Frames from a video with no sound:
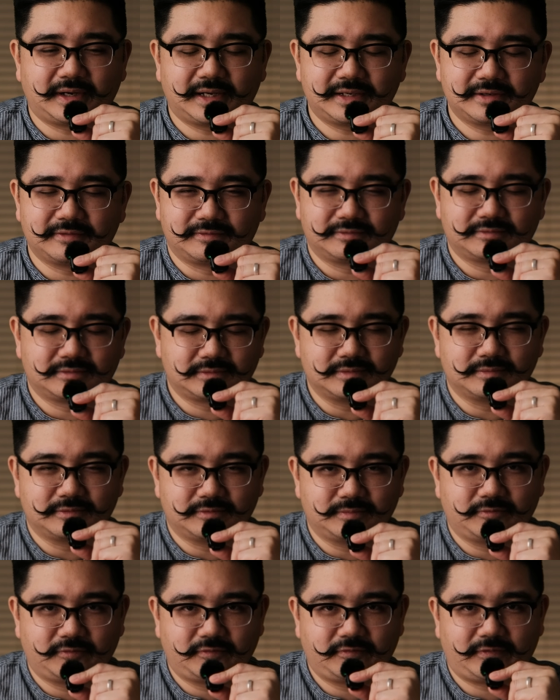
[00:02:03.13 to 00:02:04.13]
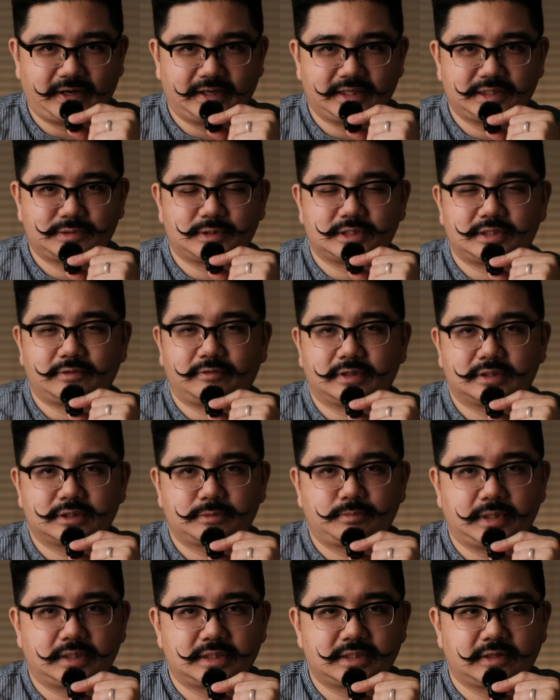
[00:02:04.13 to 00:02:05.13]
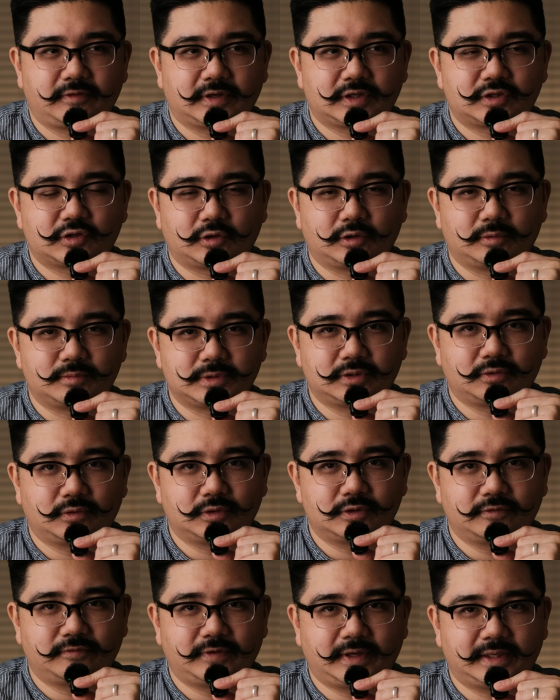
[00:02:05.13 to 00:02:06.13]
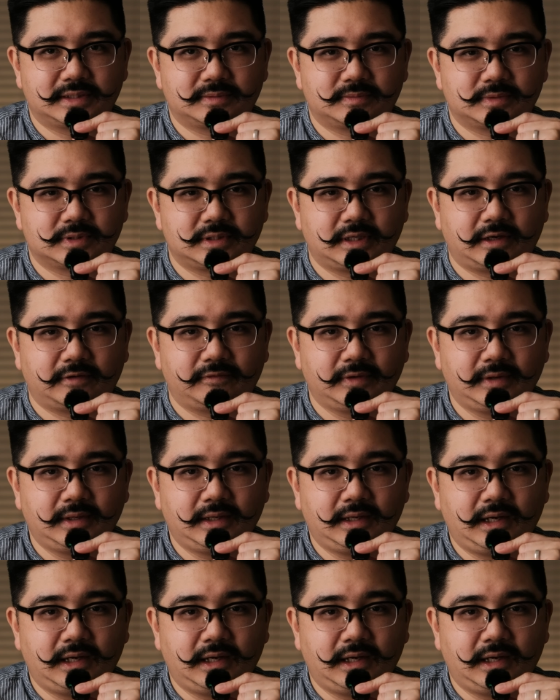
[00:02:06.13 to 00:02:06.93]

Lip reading: I had to find specific terms in order to find some stuff,